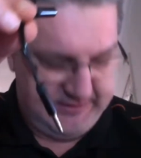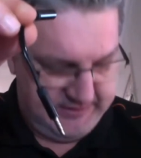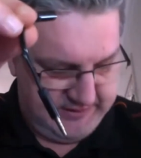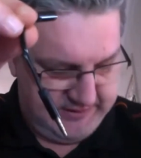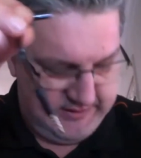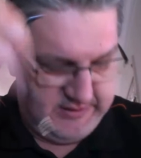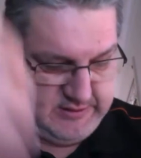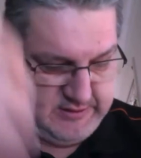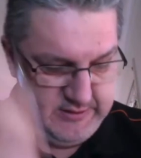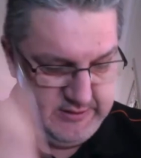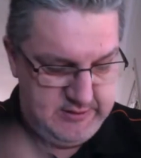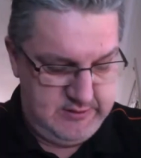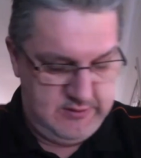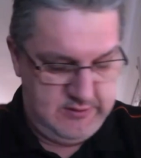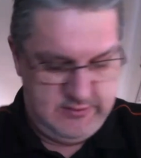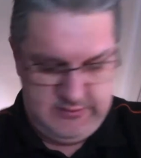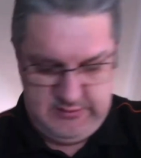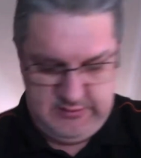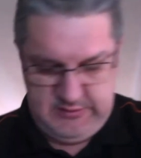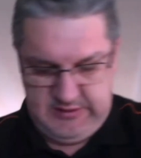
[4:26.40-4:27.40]
in
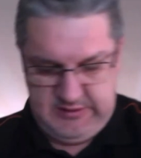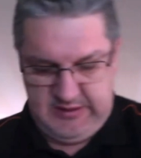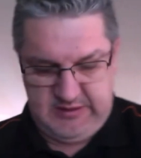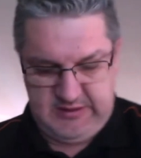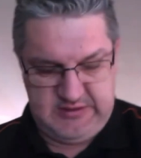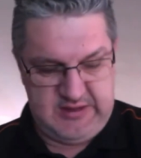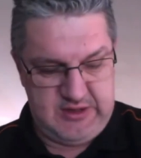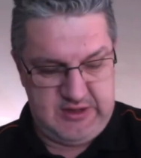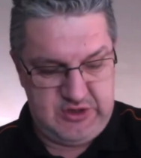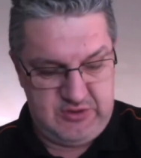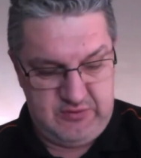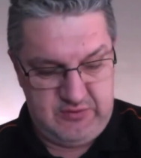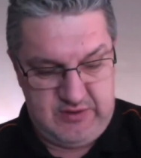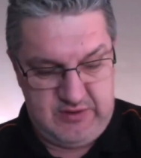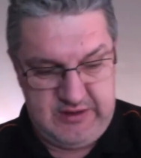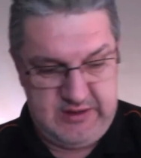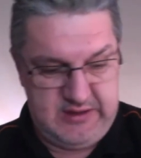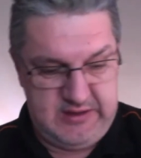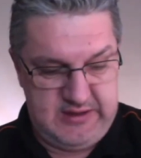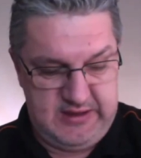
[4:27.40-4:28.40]
the extension
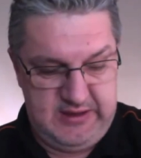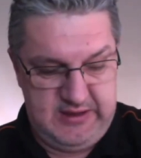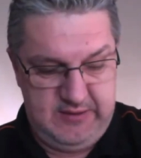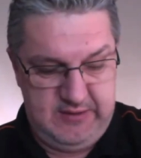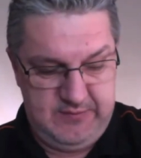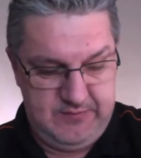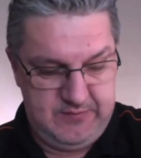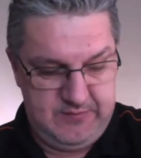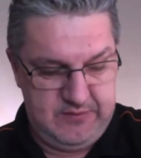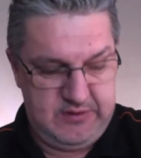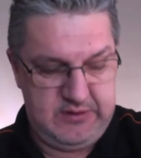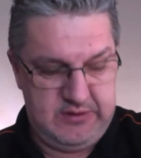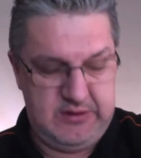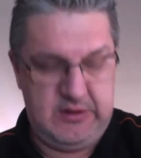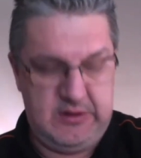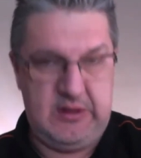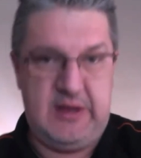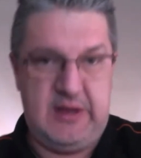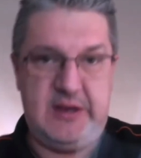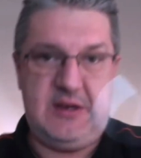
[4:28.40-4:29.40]
right there in the
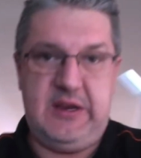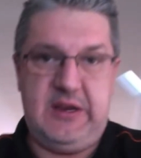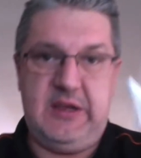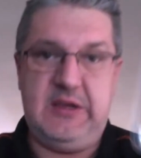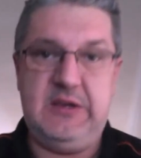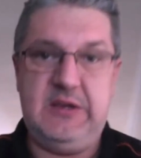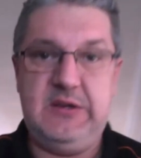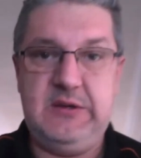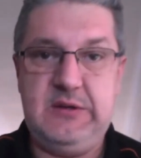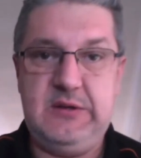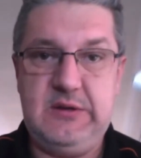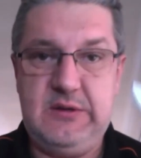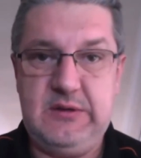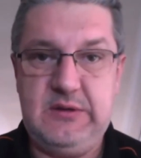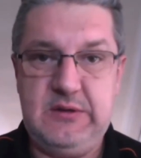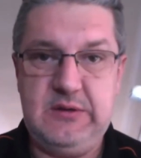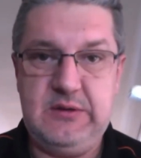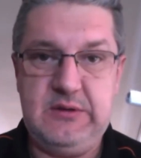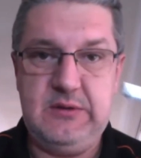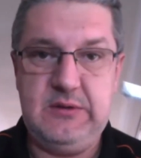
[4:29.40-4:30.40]
lightning
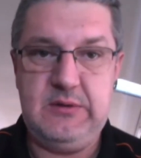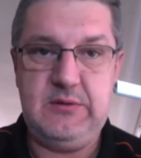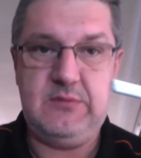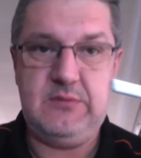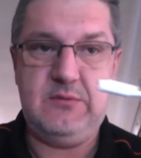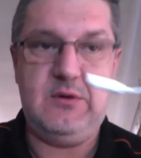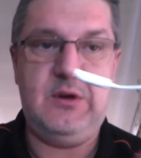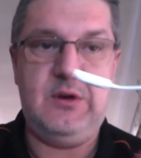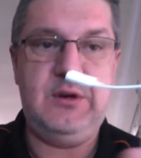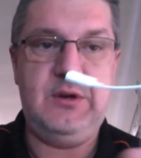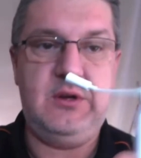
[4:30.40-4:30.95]
rod.